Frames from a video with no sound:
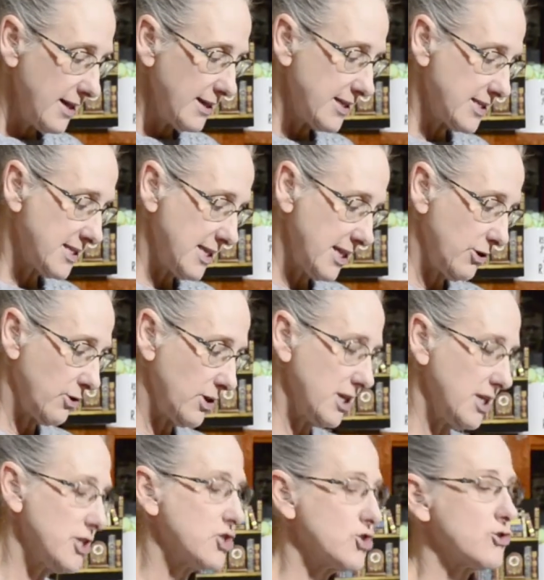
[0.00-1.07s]
The Secret
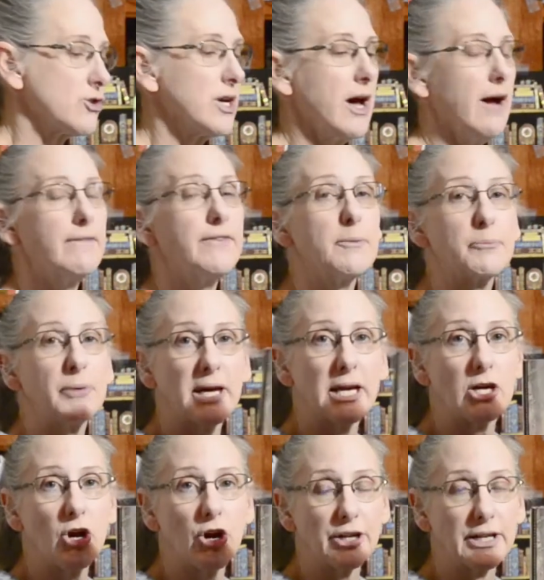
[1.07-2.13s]
History of the
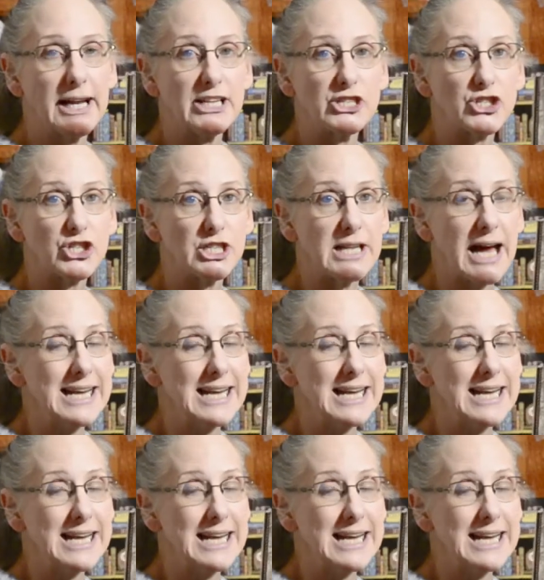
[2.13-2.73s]
Pink Carnation,